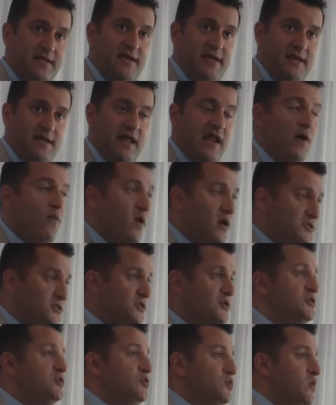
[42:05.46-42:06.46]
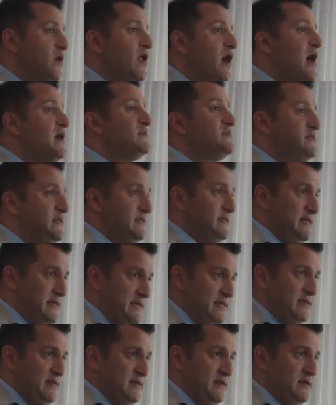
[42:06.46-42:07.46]
did, and I want you to do what Austin
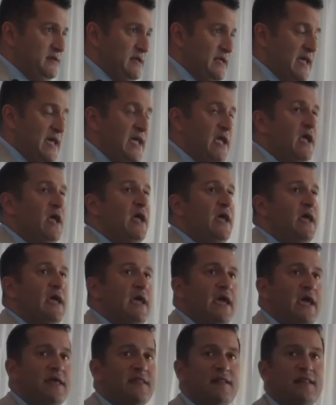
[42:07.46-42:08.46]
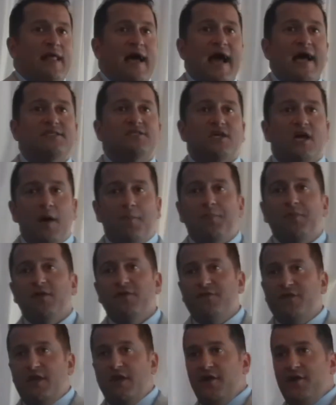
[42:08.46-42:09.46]
did. Okay? In the last
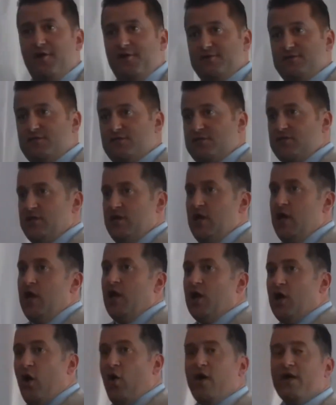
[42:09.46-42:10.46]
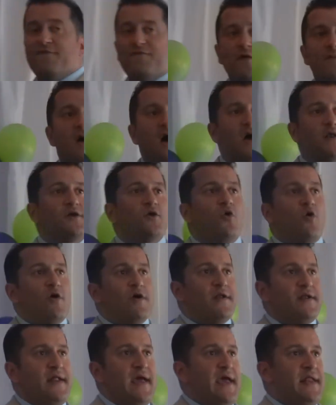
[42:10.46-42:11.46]
couple of years, going from
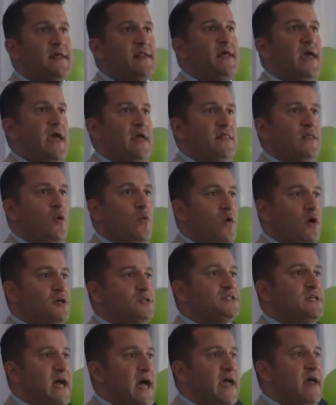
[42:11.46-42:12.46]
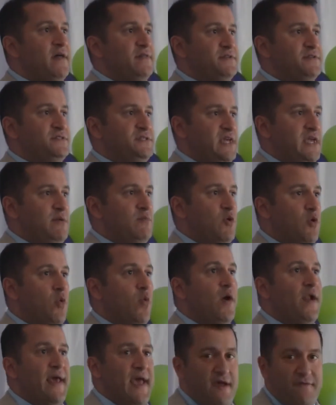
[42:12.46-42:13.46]
uncoordinated and the worst guy on the team
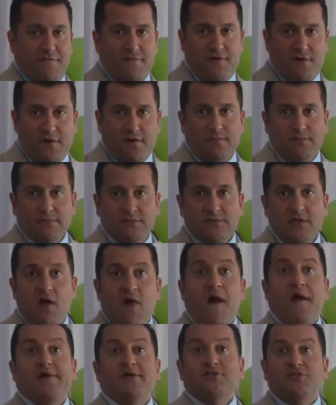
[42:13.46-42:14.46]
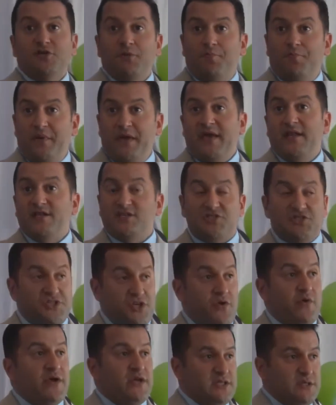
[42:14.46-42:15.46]
or whatever, to being a
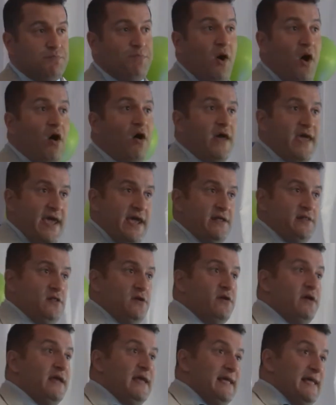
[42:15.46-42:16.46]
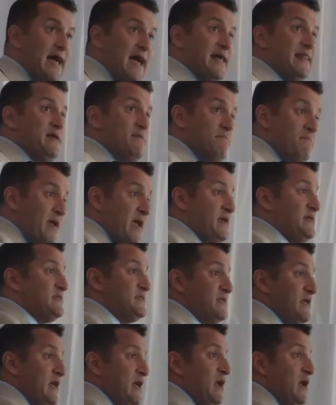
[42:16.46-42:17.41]
serious ball handler and a guy that makes